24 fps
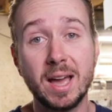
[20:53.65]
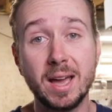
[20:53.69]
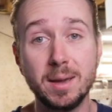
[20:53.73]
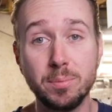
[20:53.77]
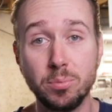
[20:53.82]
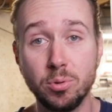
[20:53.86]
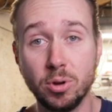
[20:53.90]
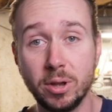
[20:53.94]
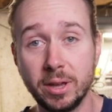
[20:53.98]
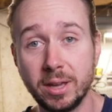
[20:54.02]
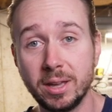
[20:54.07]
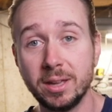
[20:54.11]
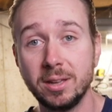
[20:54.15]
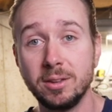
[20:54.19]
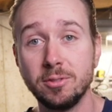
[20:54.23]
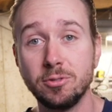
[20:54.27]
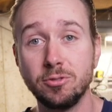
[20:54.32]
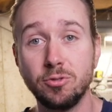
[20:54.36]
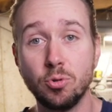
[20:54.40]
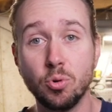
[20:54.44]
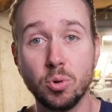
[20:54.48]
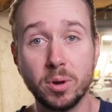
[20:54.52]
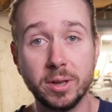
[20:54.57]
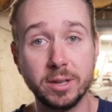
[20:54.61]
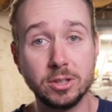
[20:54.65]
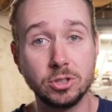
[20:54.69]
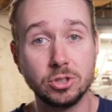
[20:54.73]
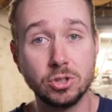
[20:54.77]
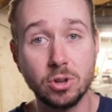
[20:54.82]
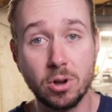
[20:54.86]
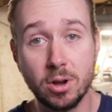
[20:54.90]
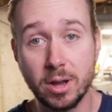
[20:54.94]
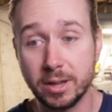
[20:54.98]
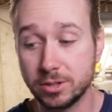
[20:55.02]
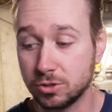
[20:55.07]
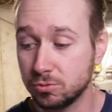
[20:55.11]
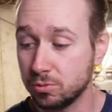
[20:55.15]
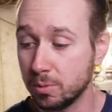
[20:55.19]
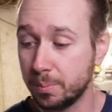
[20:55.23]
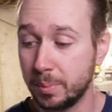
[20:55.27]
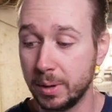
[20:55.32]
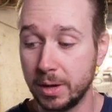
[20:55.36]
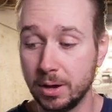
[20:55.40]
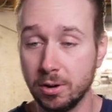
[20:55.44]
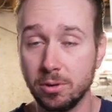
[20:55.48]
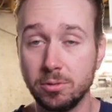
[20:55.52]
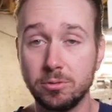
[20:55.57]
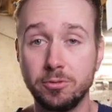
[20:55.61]
I bring for exhaust
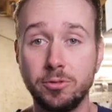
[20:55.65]
repair.